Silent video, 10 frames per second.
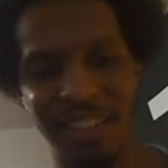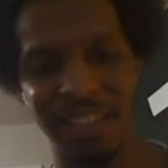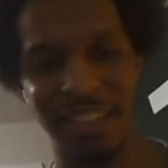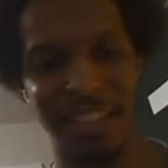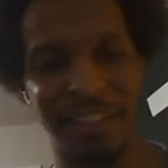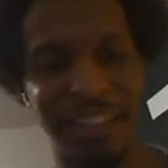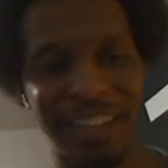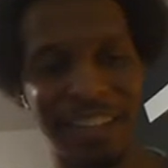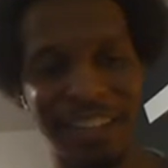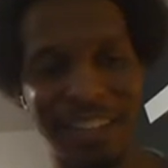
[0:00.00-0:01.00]
Oh, I
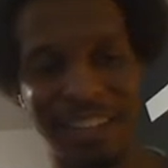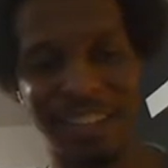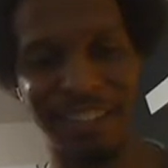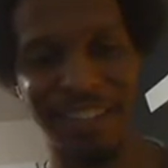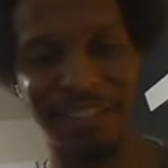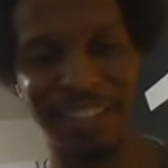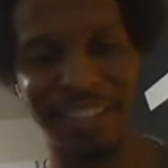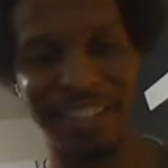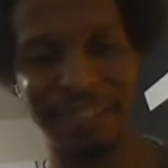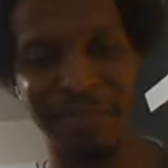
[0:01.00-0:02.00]
didn't know. I didn't want to
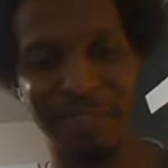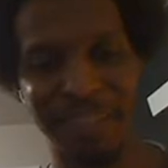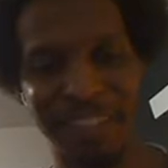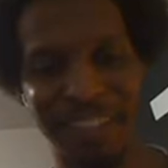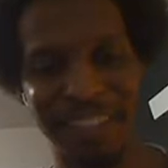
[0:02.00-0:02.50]
jump up here.